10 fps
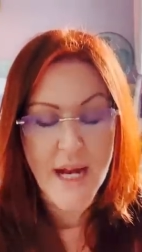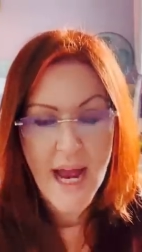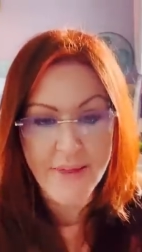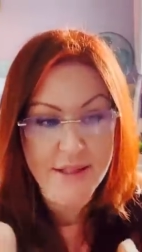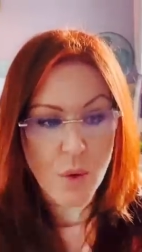
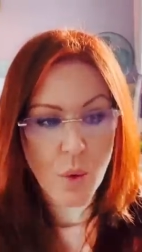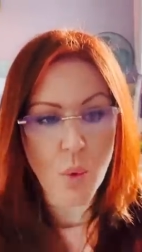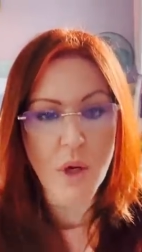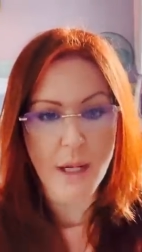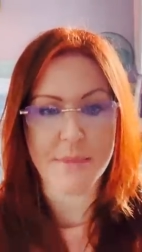and this
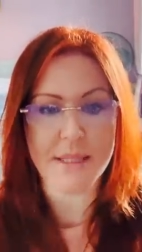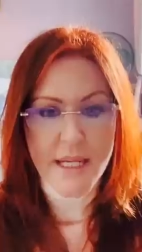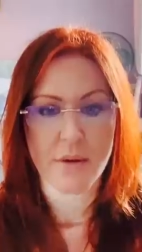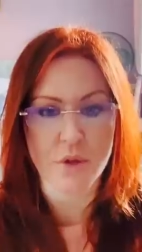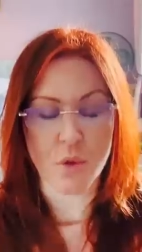all comes
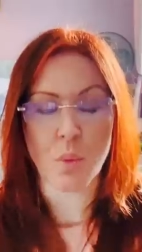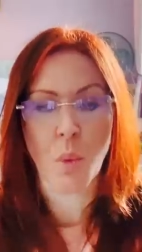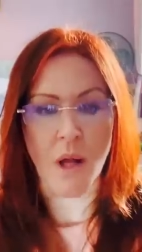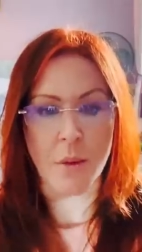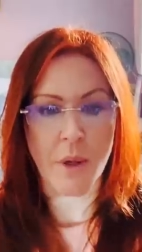down to
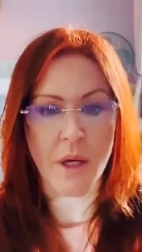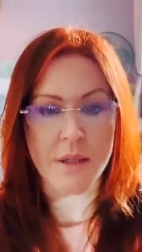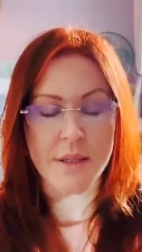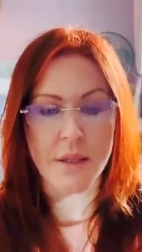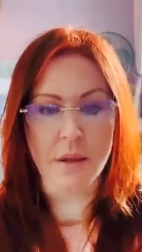one
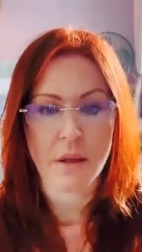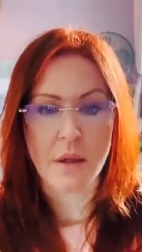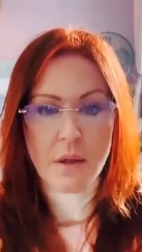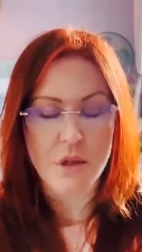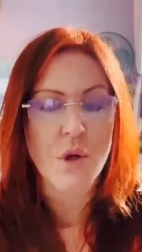person,
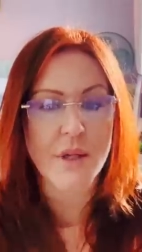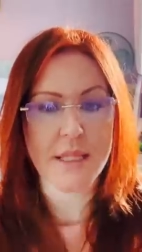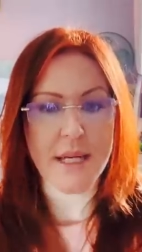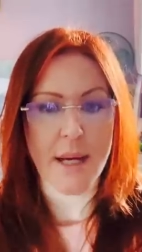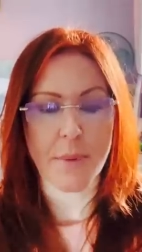Johnny
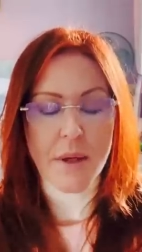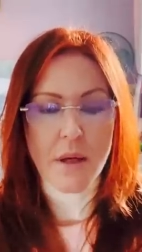Depp.